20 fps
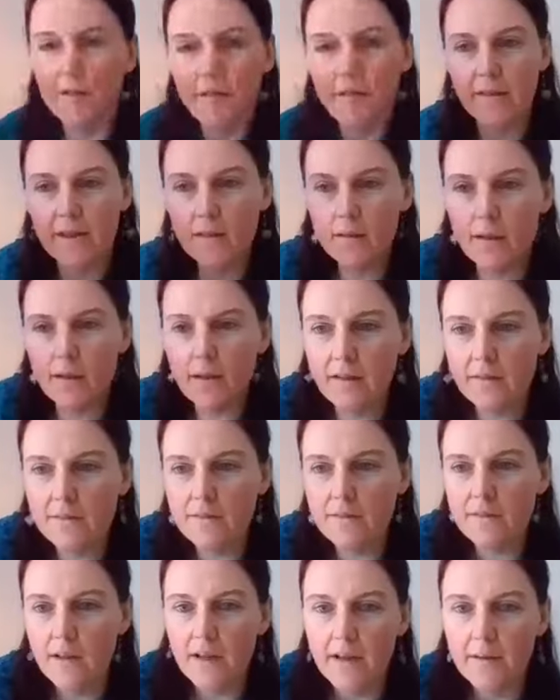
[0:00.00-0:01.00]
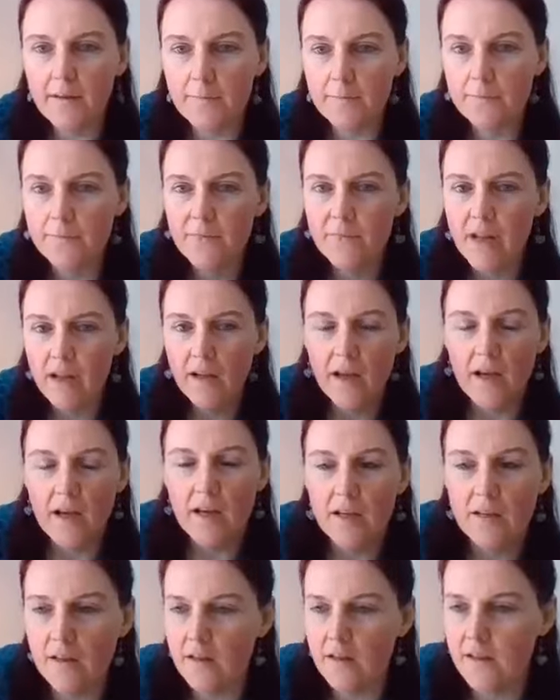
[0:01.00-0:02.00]
thing is
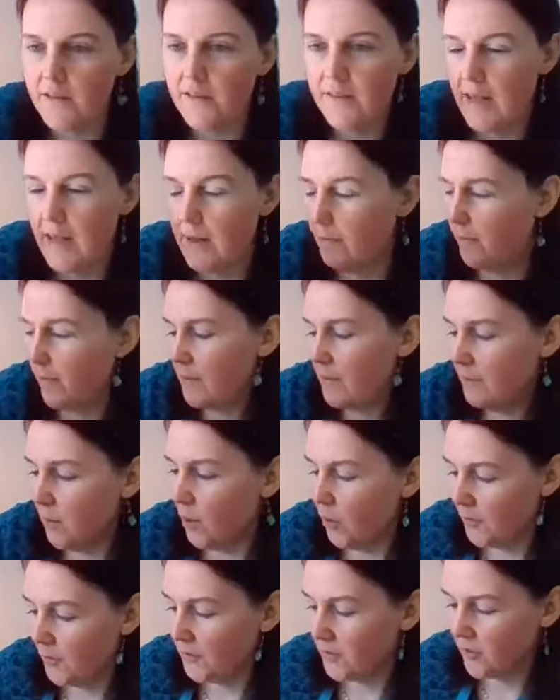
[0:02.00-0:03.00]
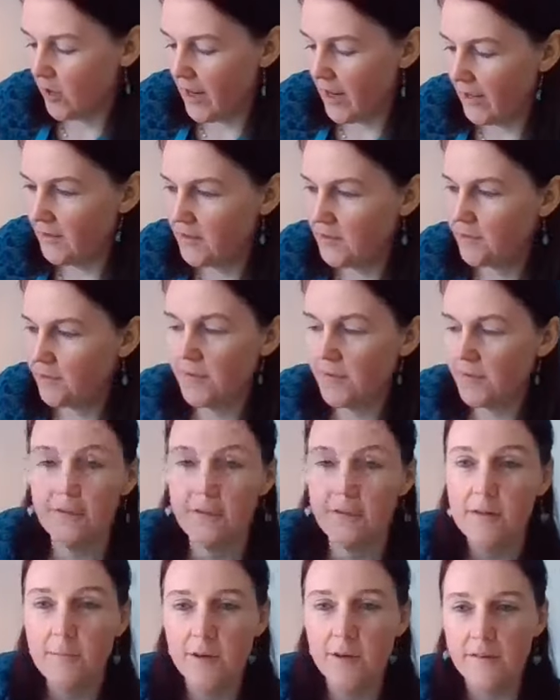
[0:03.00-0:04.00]
a stamp embossed crest for the
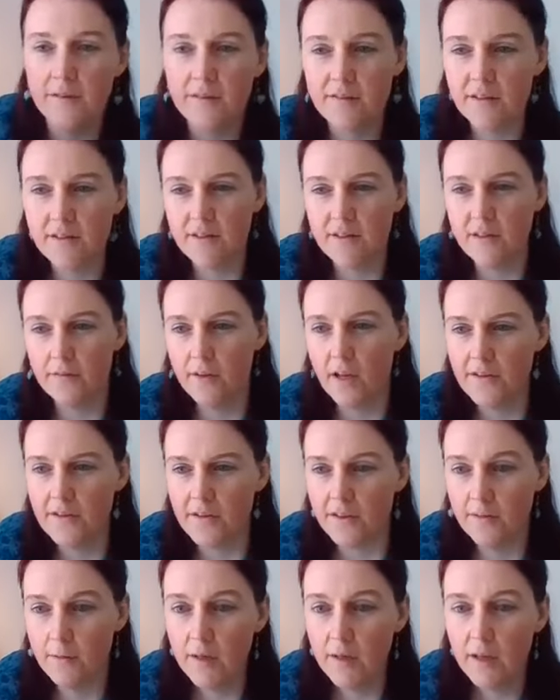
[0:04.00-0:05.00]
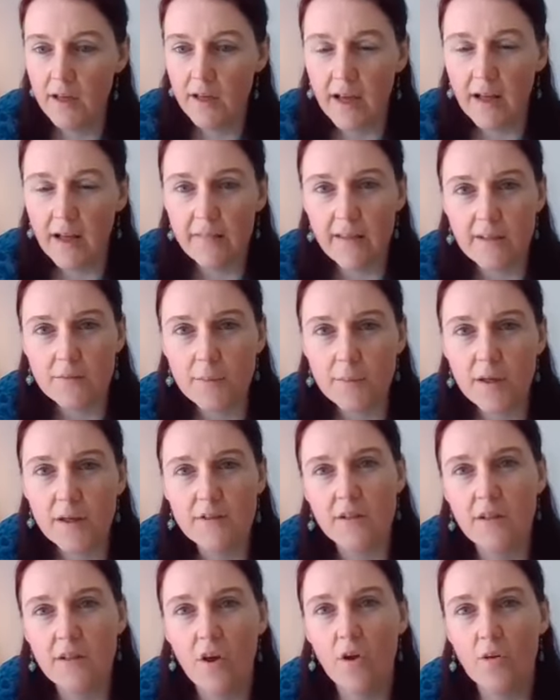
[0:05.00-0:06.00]
Freemen of the City of London. And that's
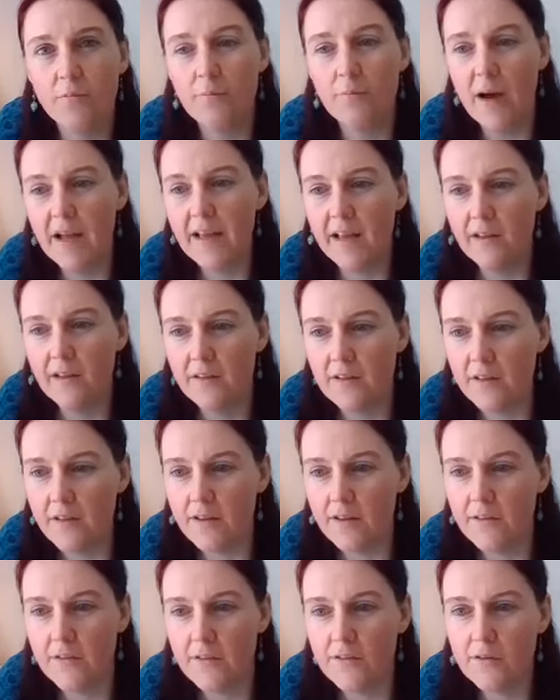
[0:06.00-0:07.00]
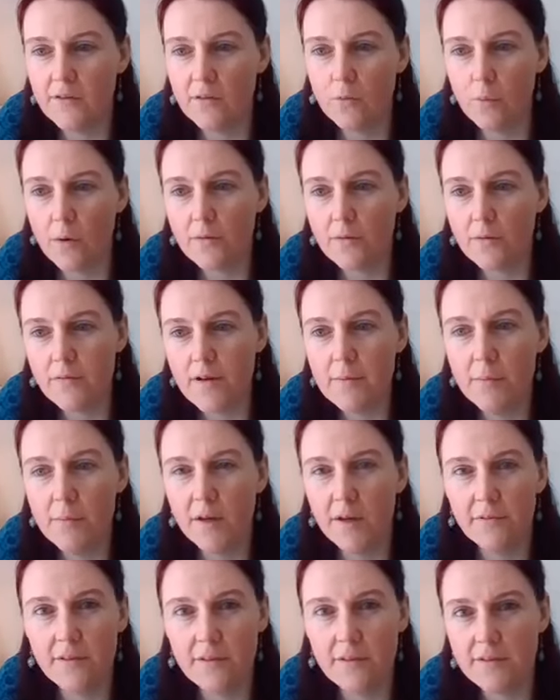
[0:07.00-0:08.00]
because a lot of my ancestors were
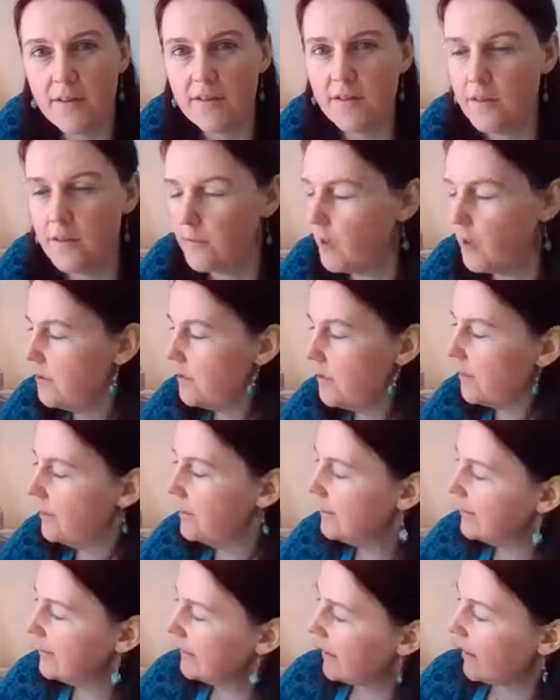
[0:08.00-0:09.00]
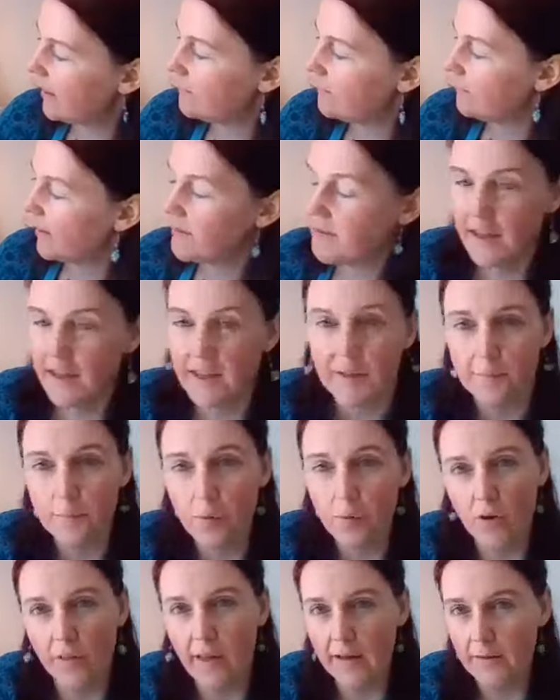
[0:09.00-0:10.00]
Freemen of the City of London. And my dad
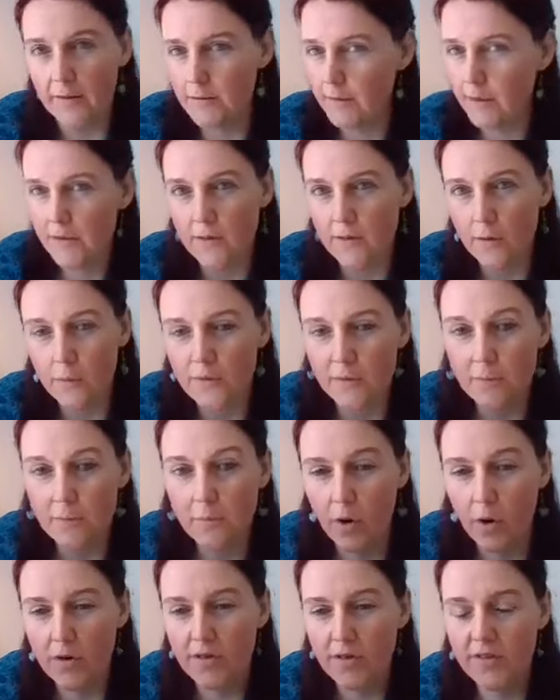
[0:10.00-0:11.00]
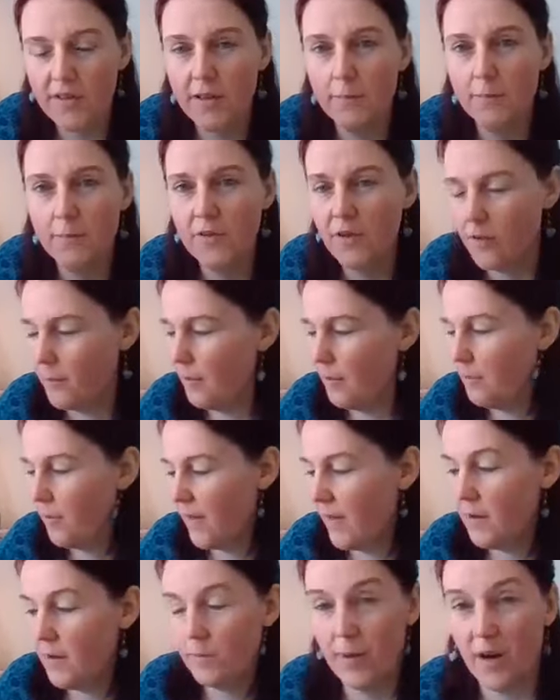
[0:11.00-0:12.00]
bought that because it was important to him to
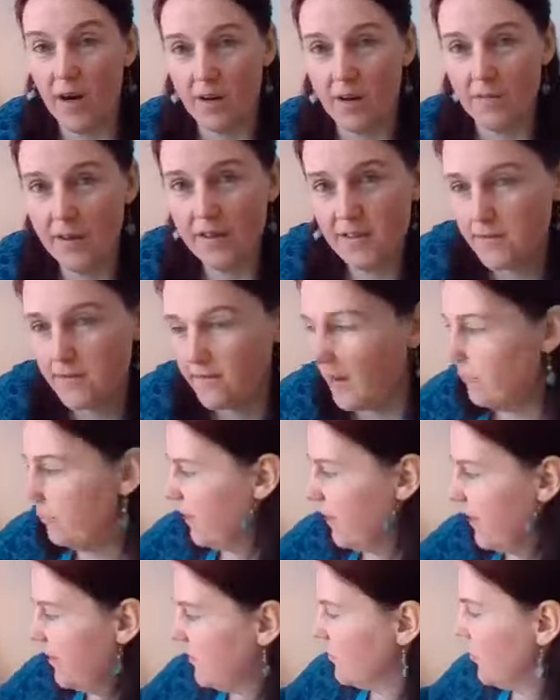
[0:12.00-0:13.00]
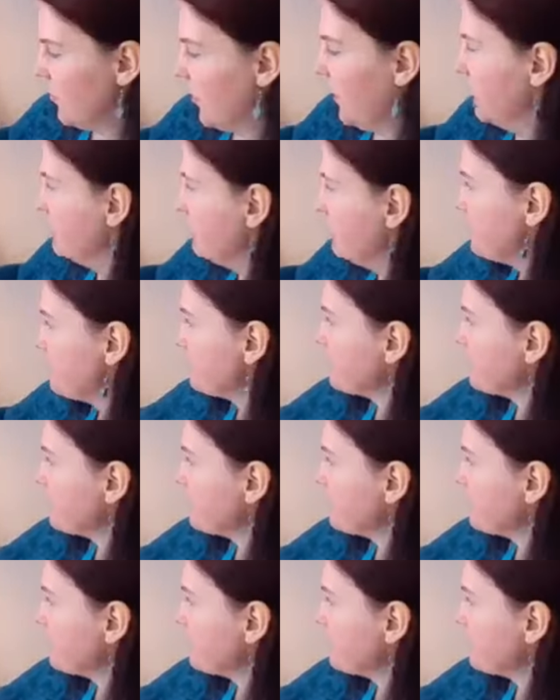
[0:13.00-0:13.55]
remember that part of his family history.